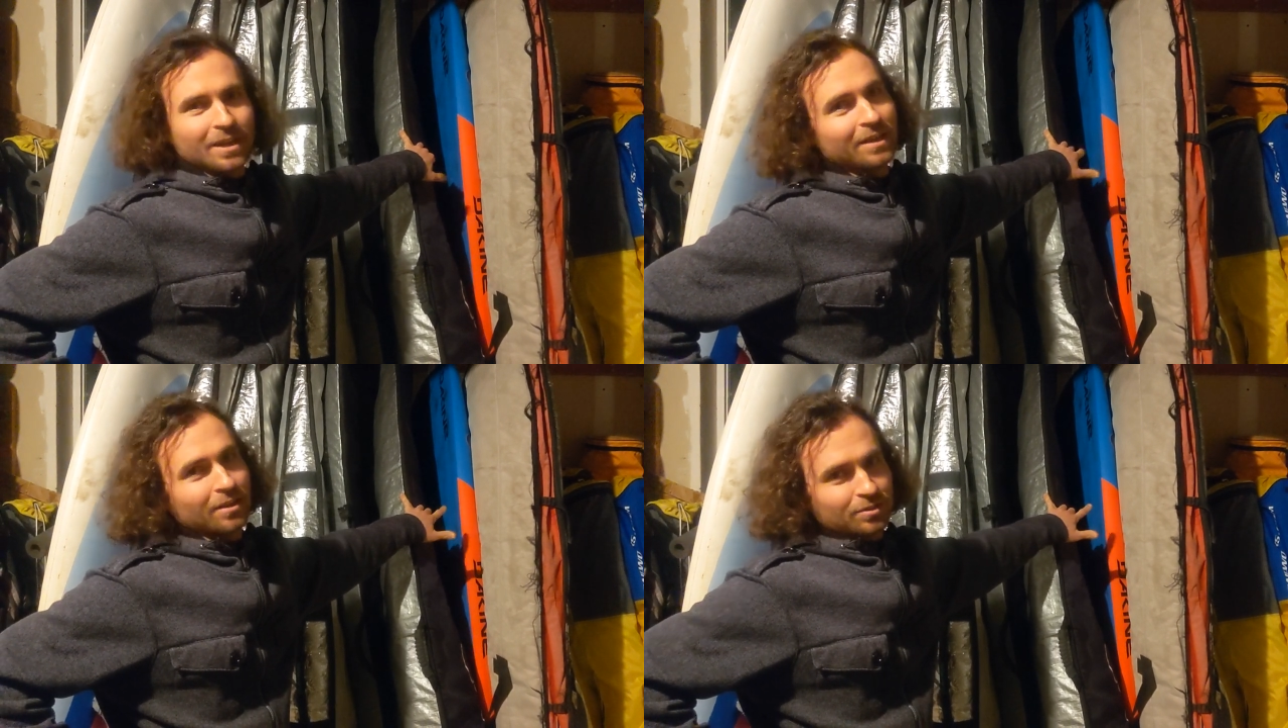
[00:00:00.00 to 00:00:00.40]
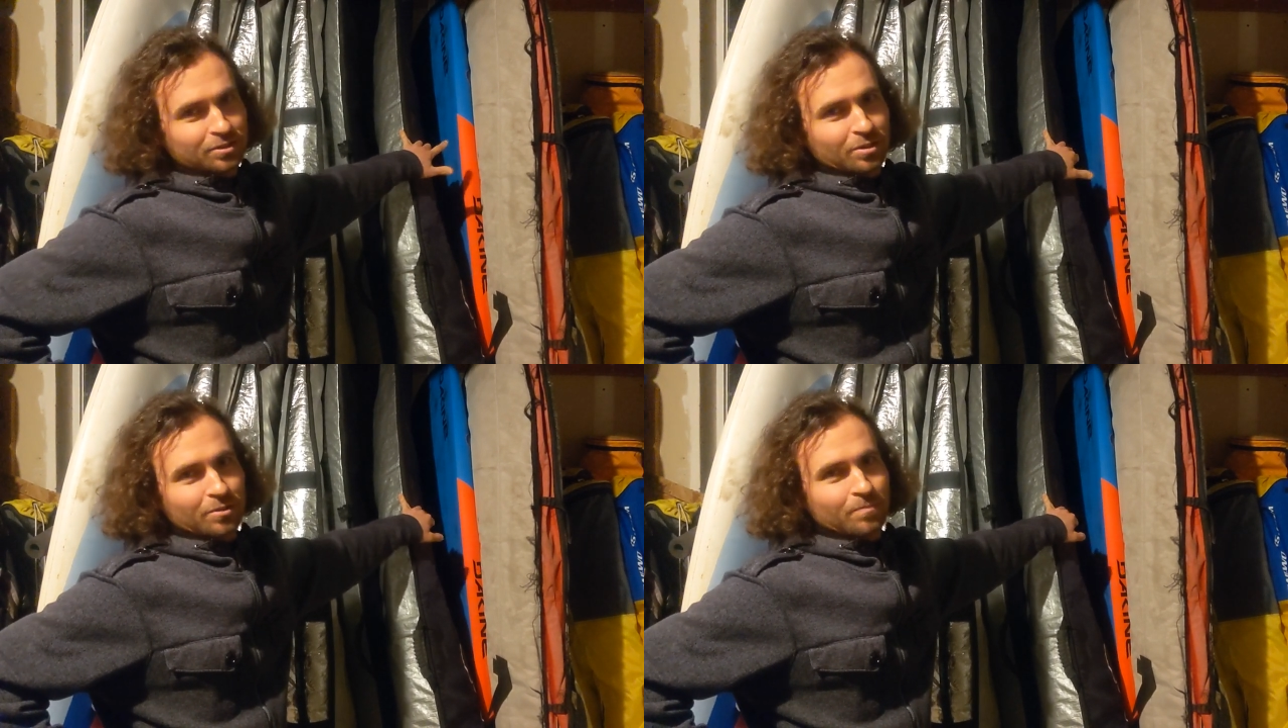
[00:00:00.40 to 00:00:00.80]
and
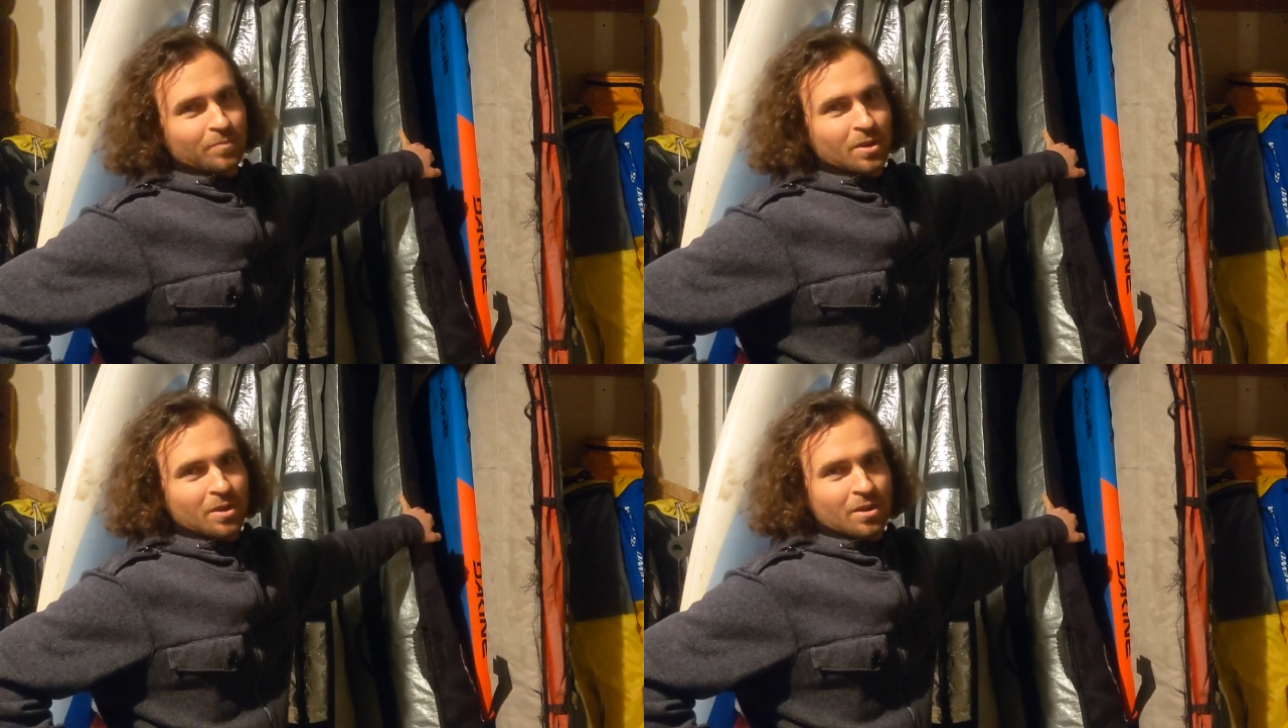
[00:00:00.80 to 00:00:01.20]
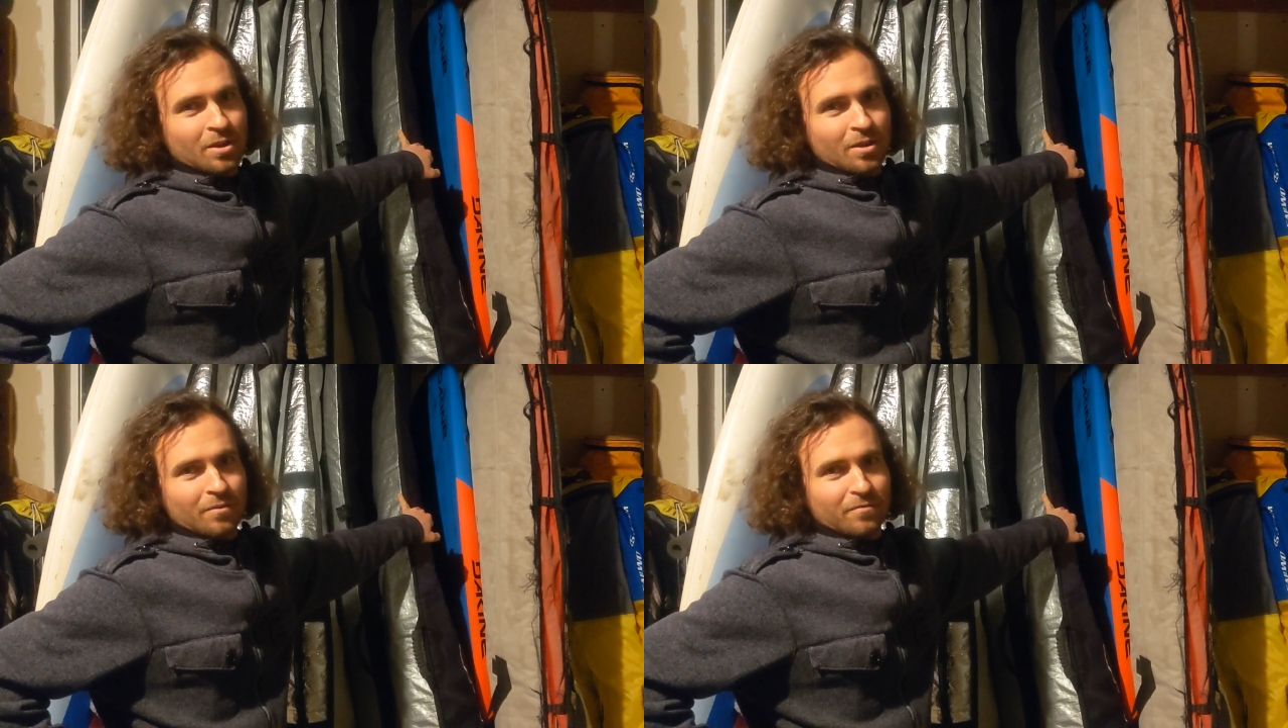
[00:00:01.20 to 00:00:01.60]
also
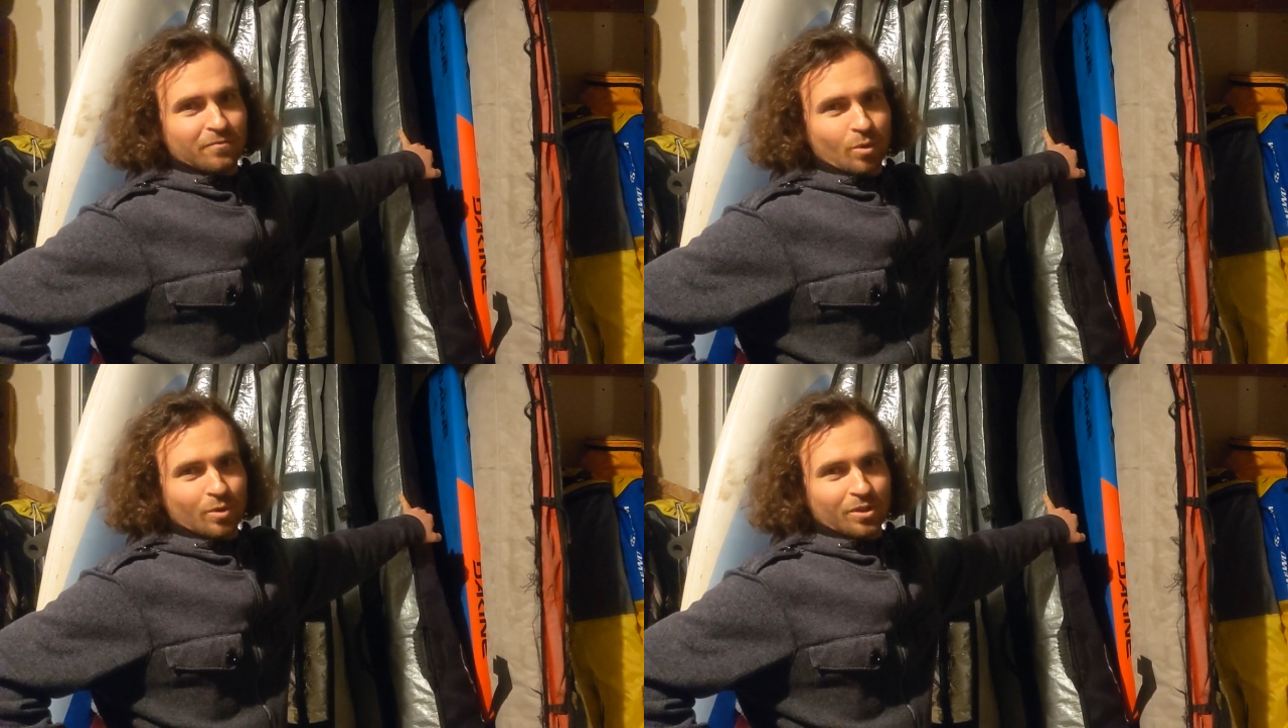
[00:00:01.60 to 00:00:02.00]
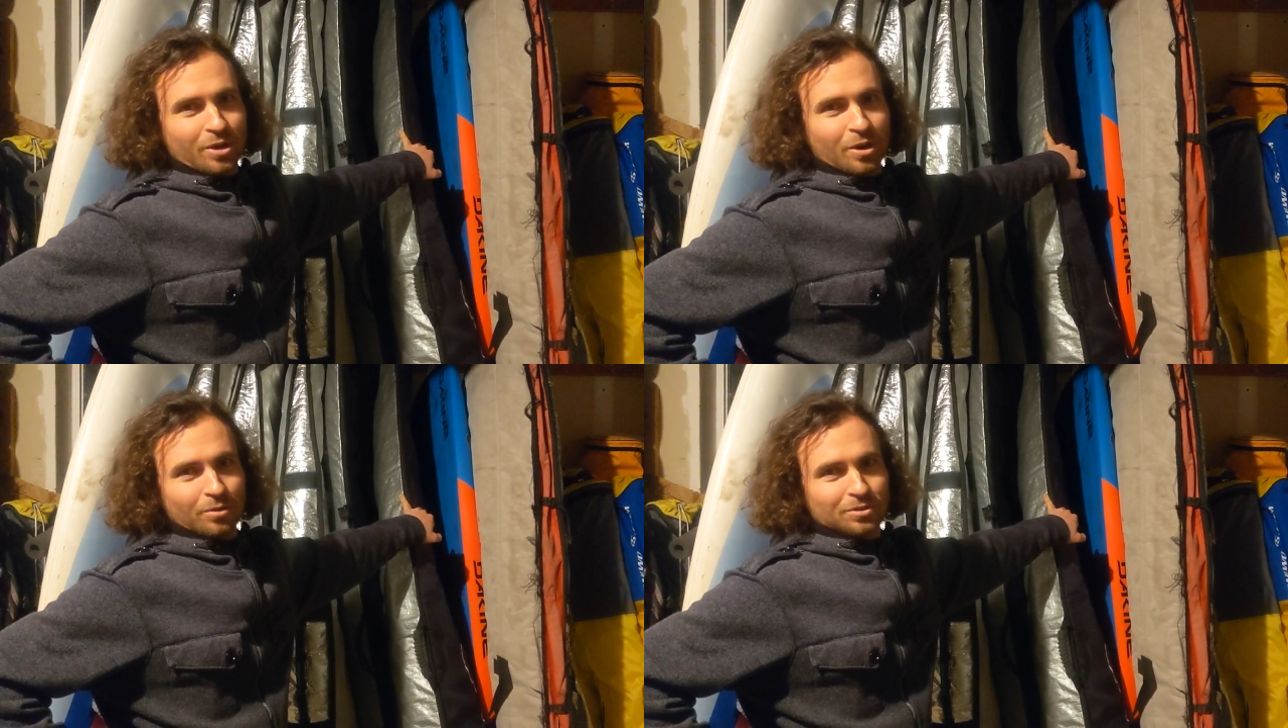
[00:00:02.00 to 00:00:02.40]
for the
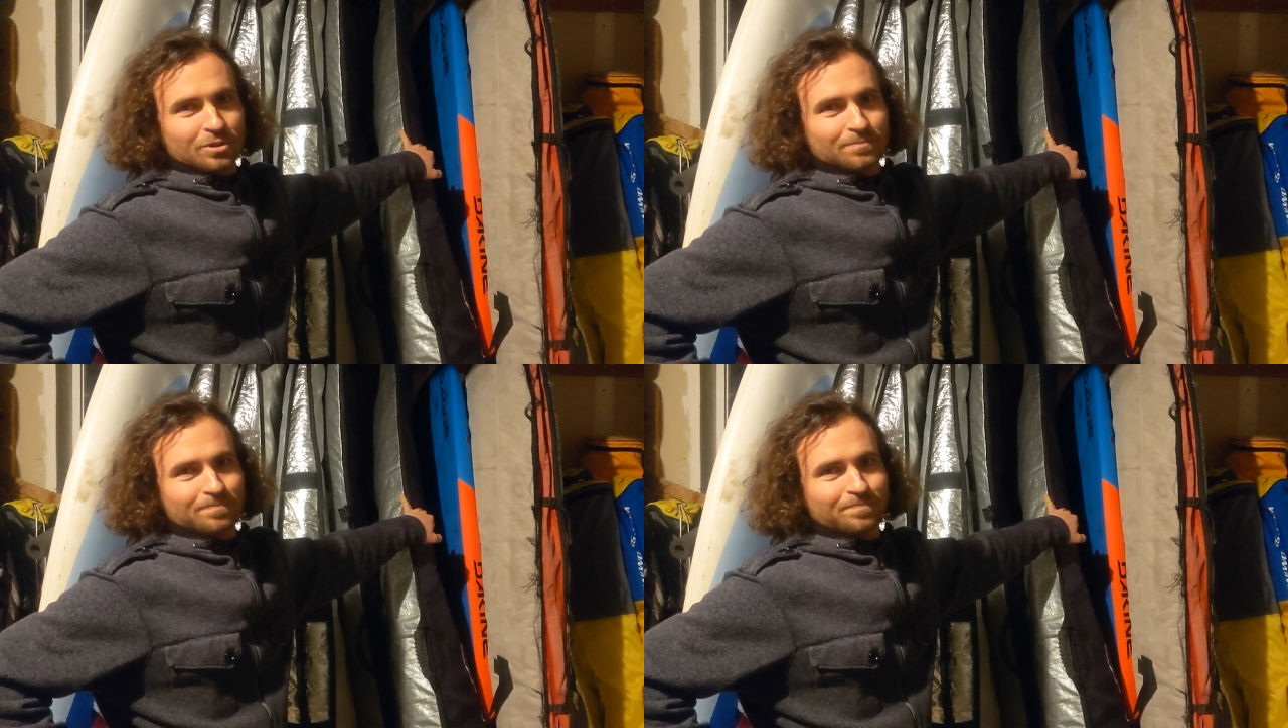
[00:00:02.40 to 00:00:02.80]
coast.